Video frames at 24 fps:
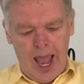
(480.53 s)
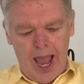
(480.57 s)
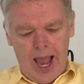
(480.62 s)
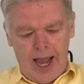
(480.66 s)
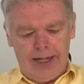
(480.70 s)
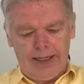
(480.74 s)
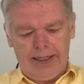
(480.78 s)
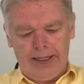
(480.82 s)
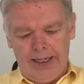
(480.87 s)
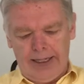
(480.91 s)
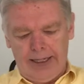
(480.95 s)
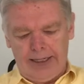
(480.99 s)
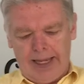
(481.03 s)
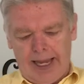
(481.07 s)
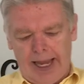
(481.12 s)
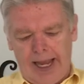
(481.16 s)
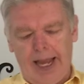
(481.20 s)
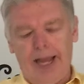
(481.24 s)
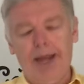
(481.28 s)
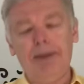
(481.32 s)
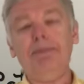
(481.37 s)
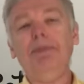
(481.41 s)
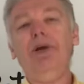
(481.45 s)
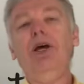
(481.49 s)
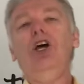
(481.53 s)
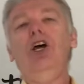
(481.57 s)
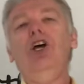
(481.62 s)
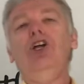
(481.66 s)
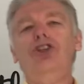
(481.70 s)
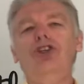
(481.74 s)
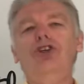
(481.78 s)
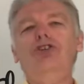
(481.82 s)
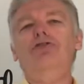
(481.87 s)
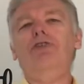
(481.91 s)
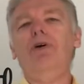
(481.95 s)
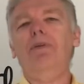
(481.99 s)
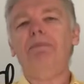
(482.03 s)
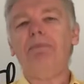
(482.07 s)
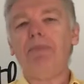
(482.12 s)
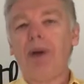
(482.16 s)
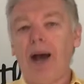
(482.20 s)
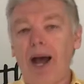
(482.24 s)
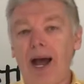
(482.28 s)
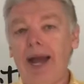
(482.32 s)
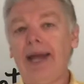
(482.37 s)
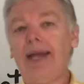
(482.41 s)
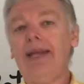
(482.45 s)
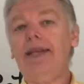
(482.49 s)
and he came to
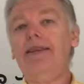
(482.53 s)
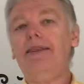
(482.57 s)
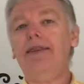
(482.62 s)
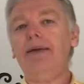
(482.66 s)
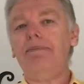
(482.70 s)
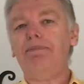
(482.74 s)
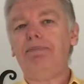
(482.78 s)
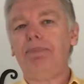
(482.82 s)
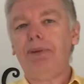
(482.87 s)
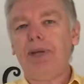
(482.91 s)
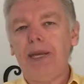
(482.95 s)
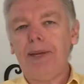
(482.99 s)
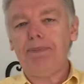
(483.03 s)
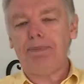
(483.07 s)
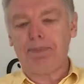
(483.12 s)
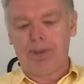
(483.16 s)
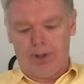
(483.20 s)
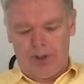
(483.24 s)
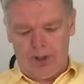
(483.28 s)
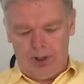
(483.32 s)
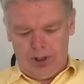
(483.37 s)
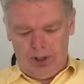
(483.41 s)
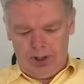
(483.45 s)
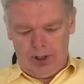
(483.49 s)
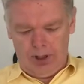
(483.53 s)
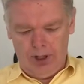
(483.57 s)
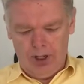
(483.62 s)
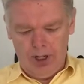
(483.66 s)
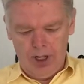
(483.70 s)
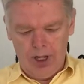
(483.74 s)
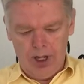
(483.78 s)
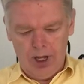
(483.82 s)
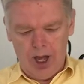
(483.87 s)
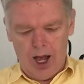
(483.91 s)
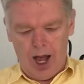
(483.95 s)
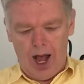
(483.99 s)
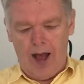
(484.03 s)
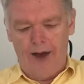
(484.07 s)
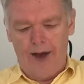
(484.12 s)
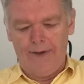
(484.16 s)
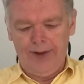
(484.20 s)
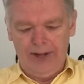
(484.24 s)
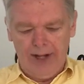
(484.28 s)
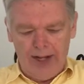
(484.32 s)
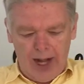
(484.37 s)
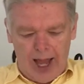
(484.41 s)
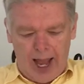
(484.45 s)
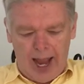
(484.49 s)
remind the people of
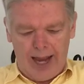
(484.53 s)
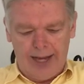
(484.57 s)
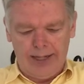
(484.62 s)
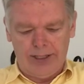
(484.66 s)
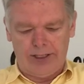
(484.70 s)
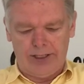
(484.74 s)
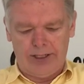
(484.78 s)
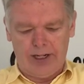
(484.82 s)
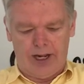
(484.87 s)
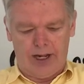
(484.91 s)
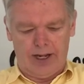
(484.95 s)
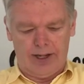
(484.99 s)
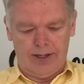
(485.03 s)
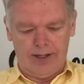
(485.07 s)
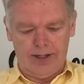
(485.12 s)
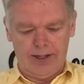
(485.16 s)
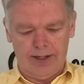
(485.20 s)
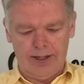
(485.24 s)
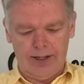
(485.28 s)
Elijah.